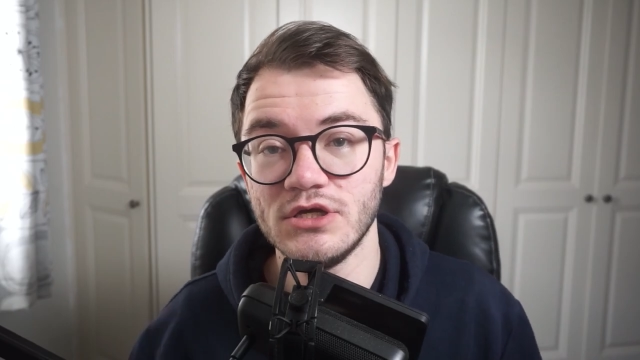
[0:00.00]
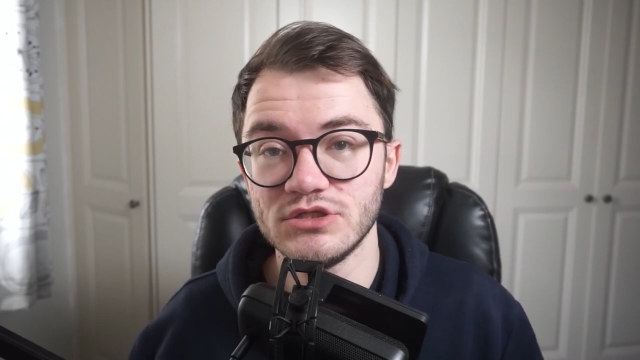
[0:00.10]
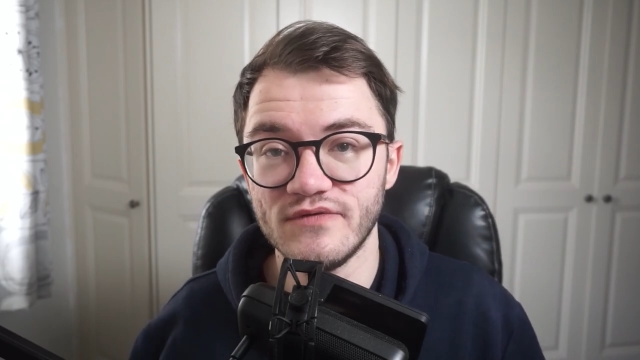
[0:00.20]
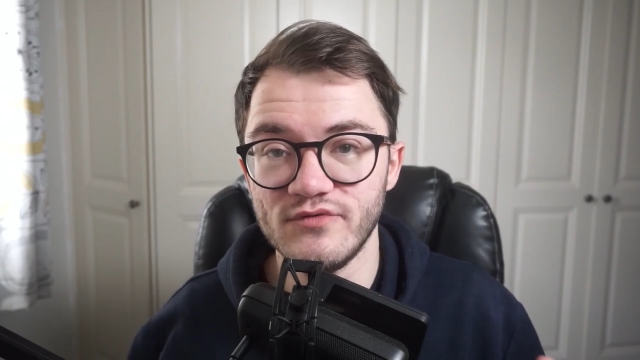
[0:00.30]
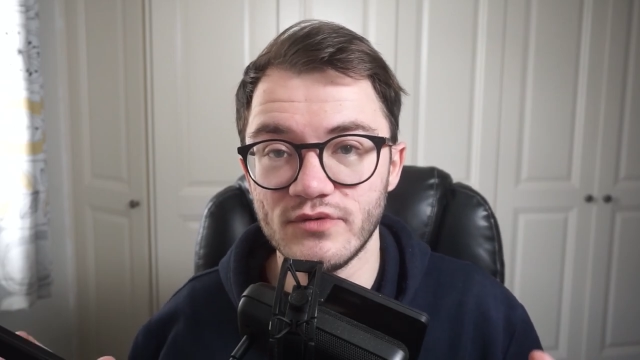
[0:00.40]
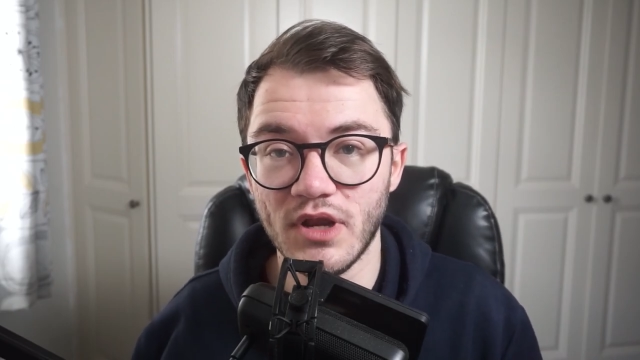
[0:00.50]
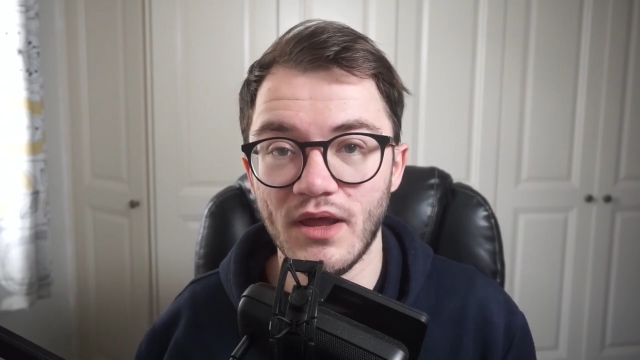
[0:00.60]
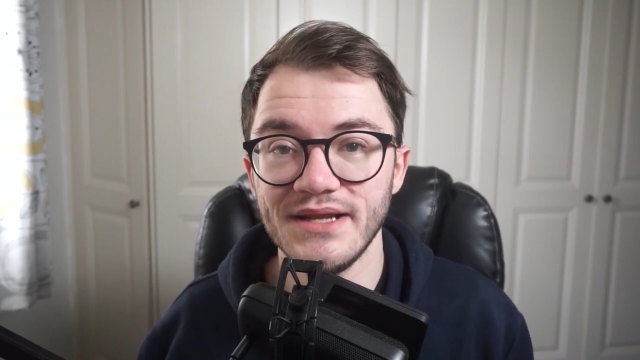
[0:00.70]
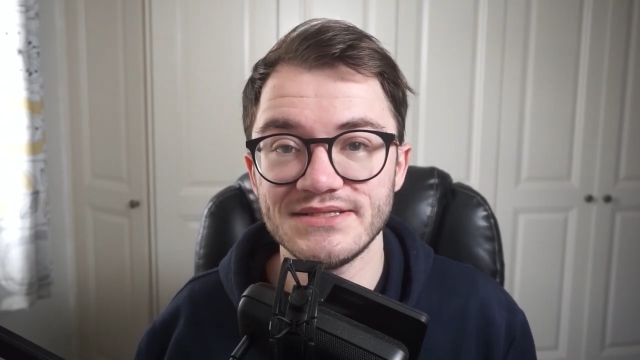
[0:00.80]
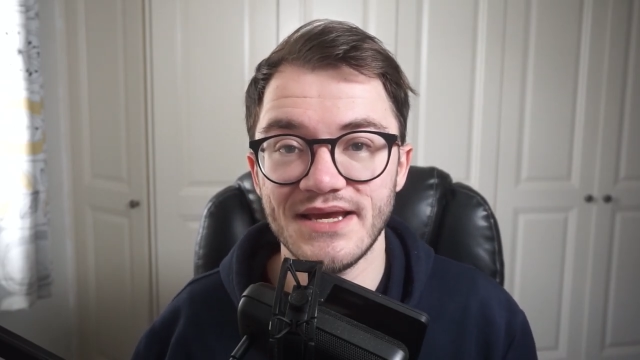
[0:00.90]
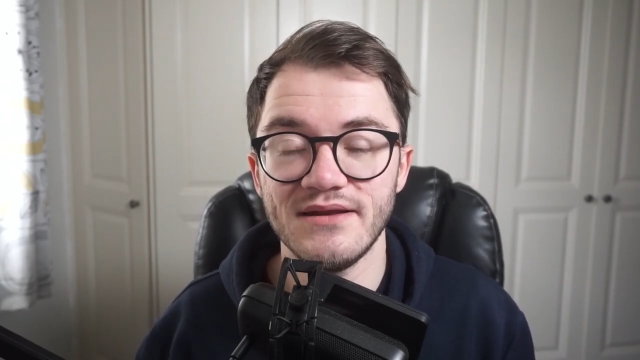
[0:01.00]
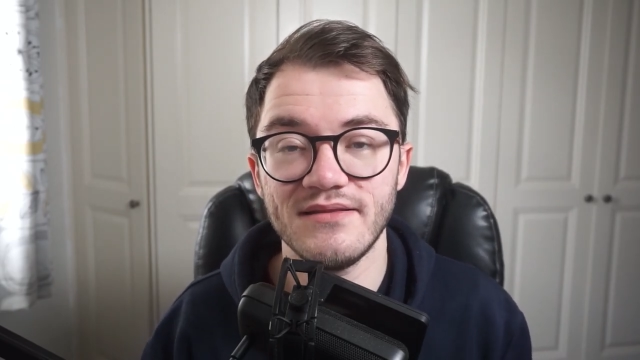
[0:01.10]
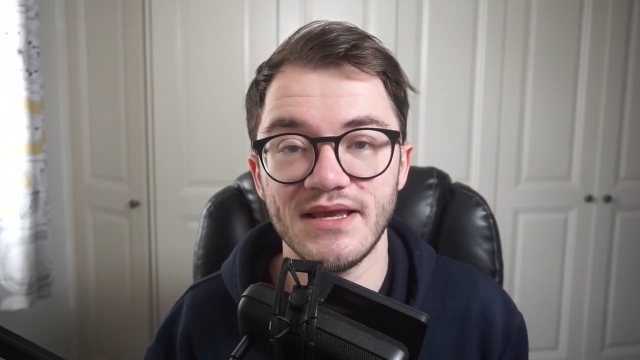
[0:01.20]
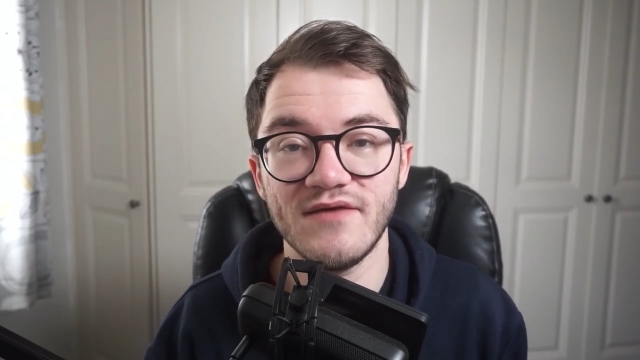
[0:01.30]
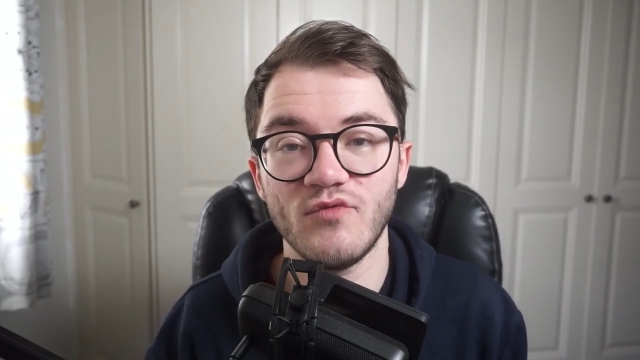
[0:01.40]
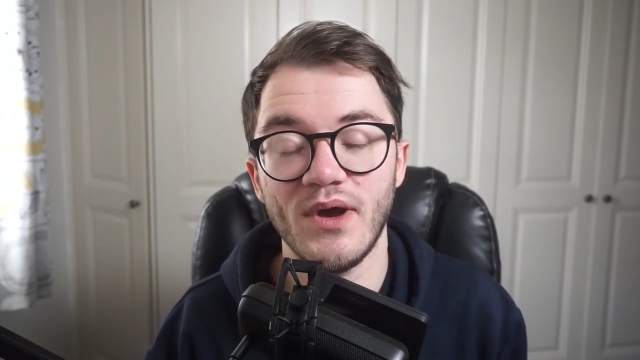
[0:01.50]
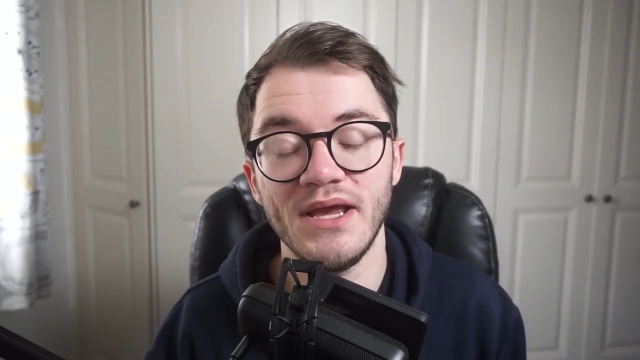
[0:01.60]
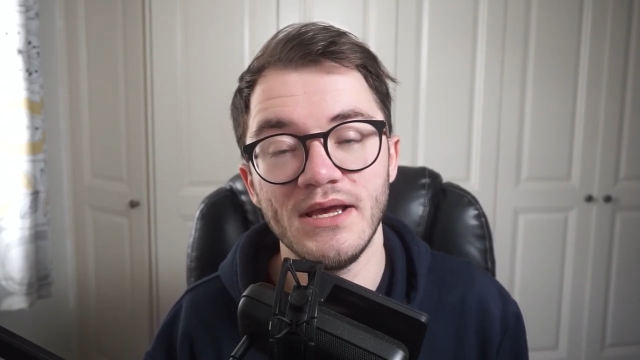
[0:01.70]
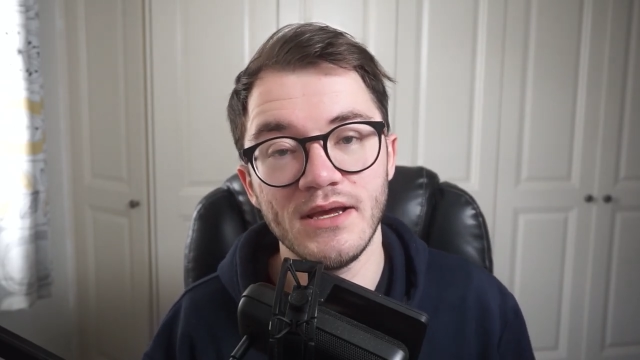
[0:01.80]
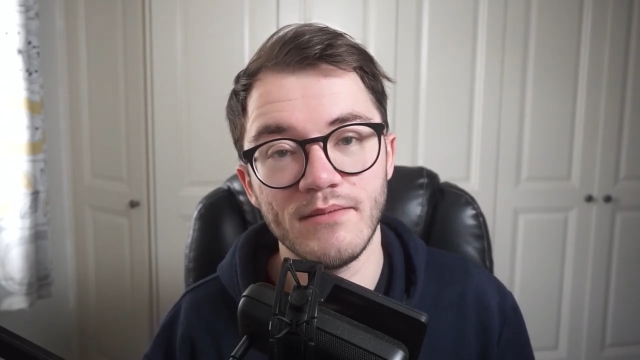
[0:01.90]
So if you would like to enter the giveaway,
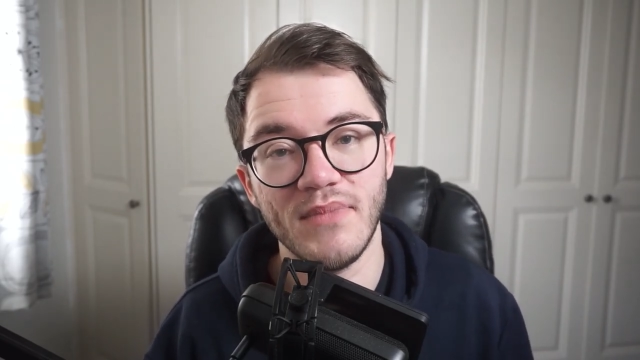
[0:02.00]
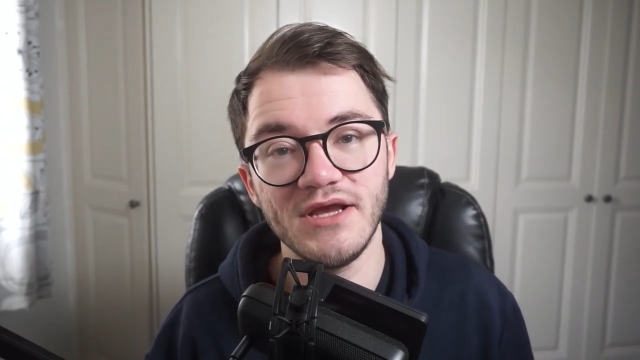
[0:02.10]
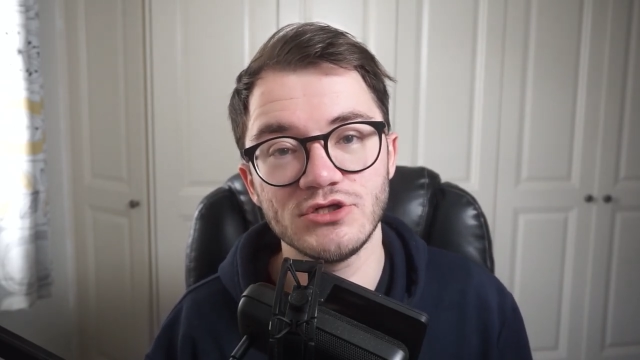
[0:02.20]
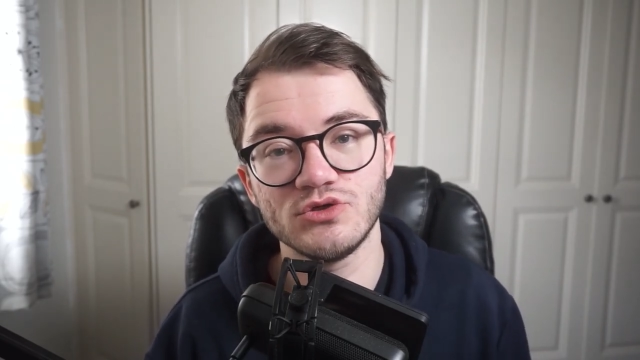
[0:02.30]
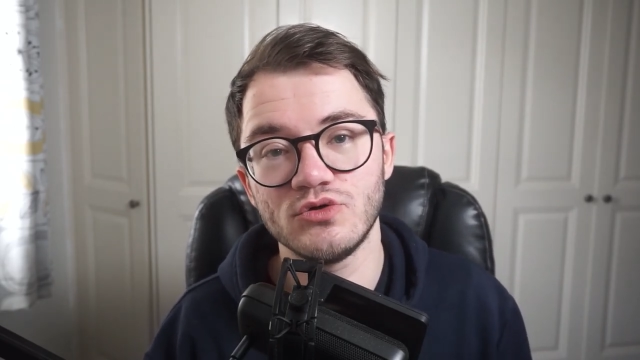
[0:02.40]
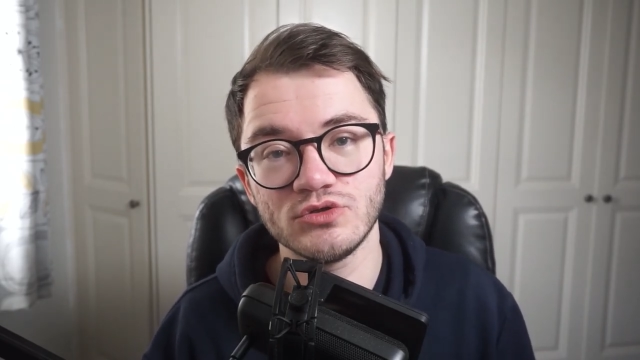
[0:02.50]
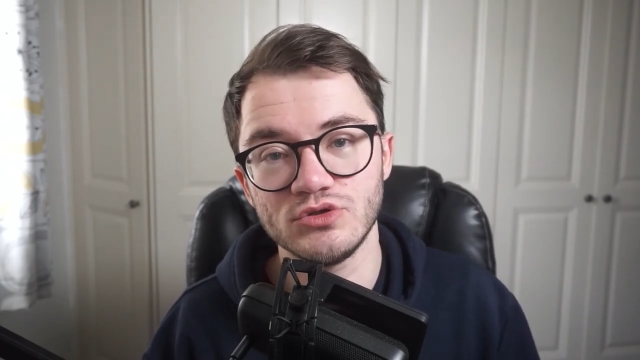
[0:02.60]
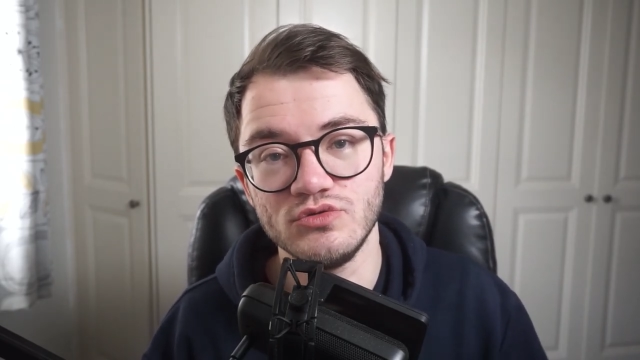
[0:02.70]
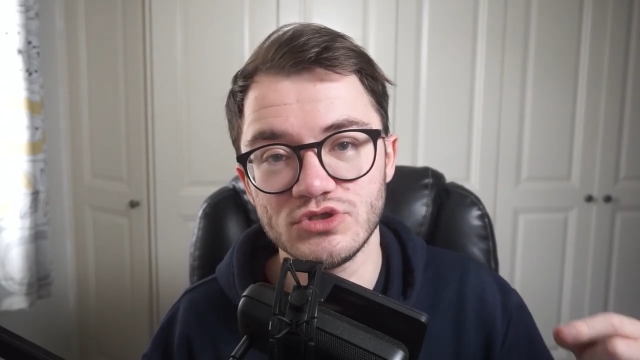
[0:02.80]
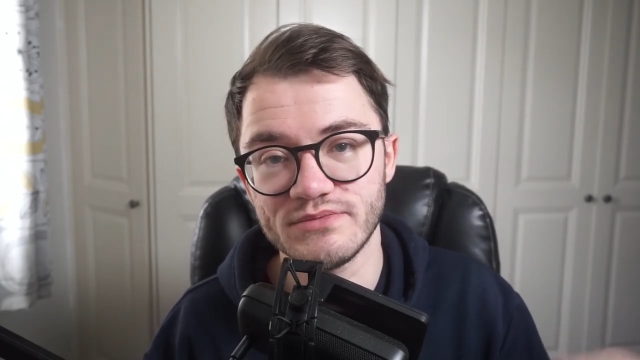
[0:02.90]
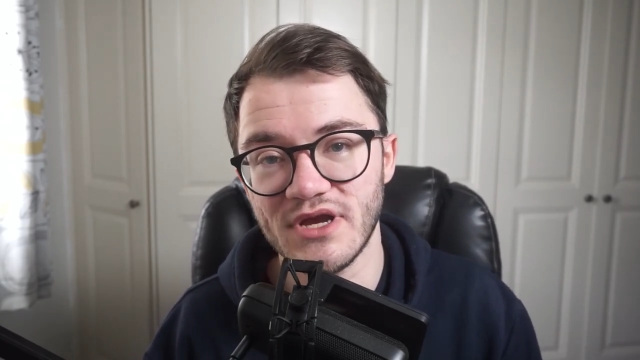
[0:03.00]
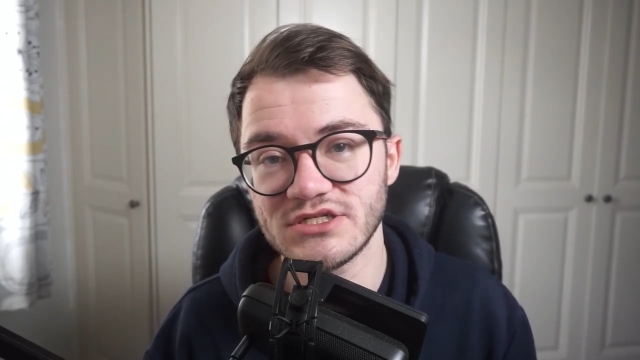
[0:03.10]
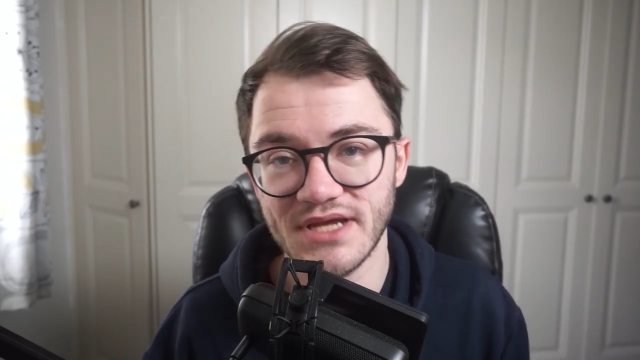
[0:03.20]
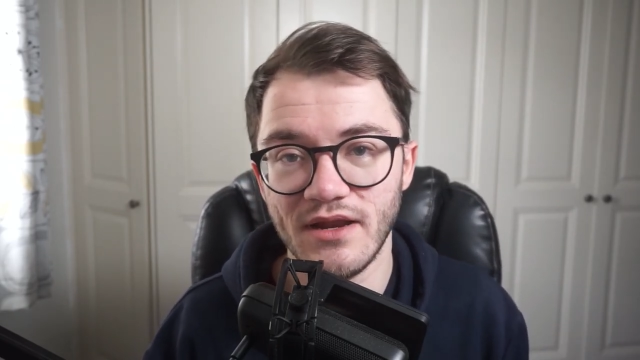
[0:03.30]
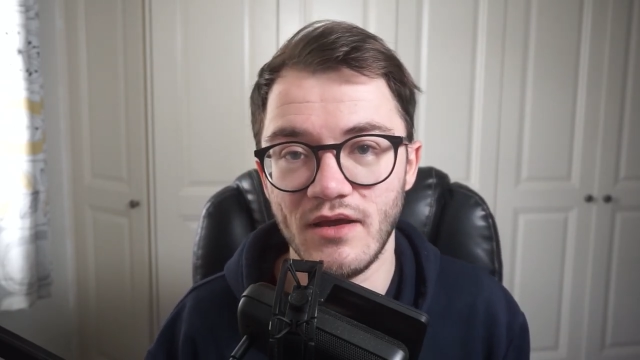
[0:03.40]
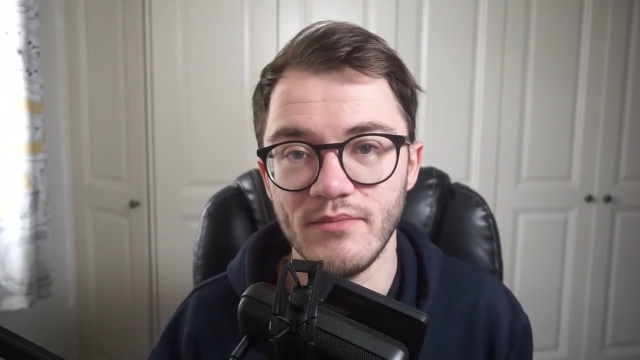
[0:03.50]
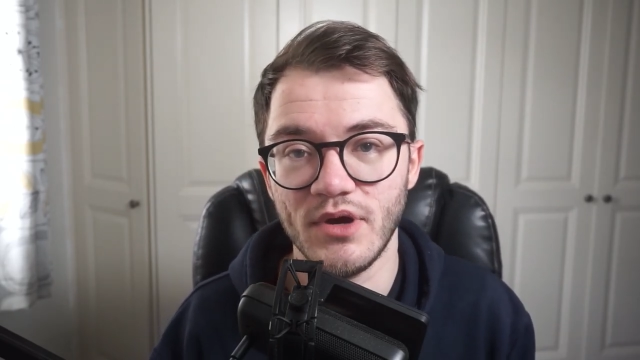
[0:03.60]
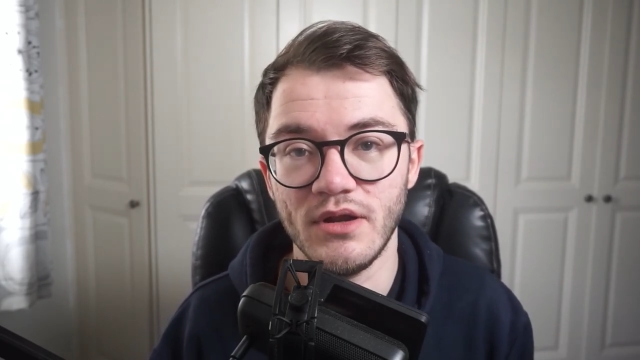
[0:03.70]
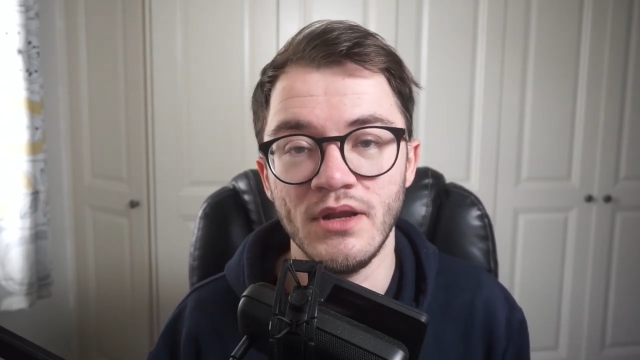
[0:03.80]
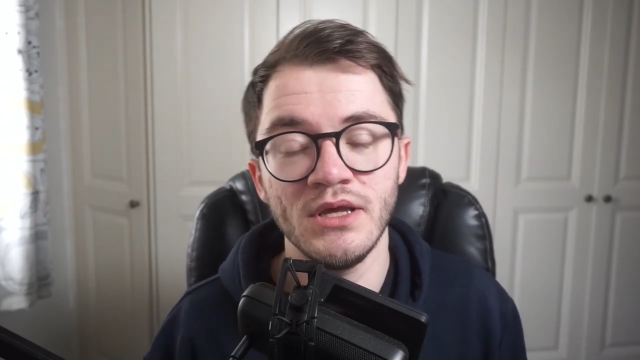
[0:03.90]
make sure to smash that like
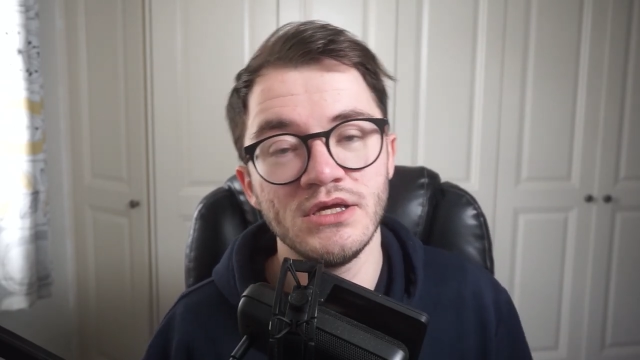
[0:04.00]
button,